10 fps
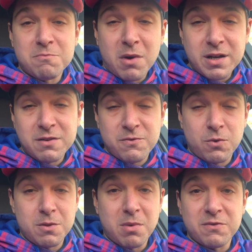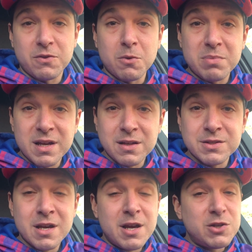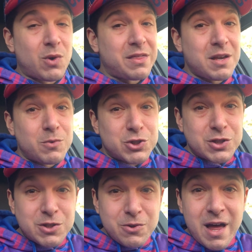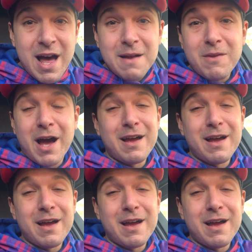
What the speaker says: money for the Buffalo Bills. Do I think we should do that?